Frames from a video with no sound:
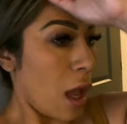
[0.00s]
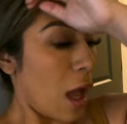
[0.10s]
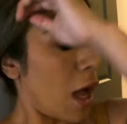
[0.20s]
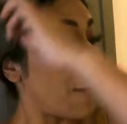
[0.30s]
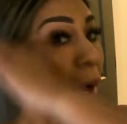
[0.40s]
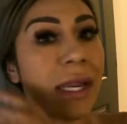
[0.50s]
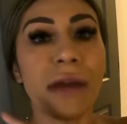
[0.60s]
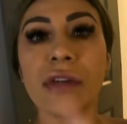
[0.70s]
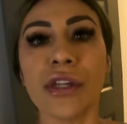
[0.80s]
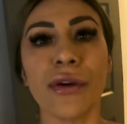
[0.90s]
I
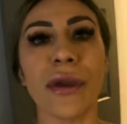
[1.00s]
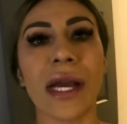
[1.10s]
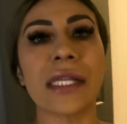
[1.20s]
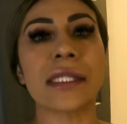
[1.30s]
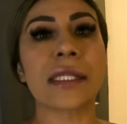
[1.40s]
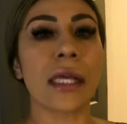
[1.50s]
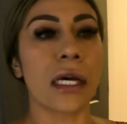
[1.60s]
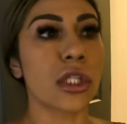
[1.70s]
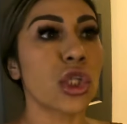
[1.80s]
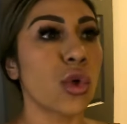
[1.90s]
never showed you guys
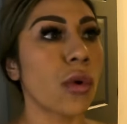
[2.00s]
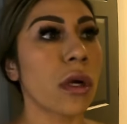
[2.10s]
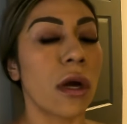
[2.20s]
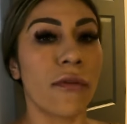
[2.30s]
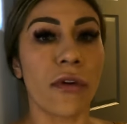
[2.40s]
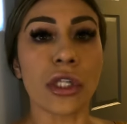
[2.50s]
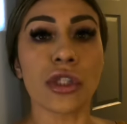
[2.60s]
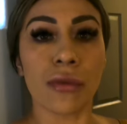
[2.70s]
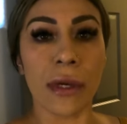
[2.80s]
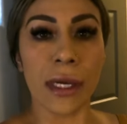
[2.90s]
the tour of our
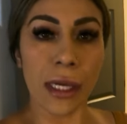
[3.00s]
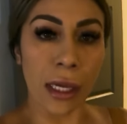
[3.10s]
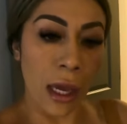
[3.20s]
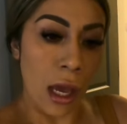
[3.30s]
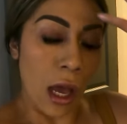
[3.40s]
suite.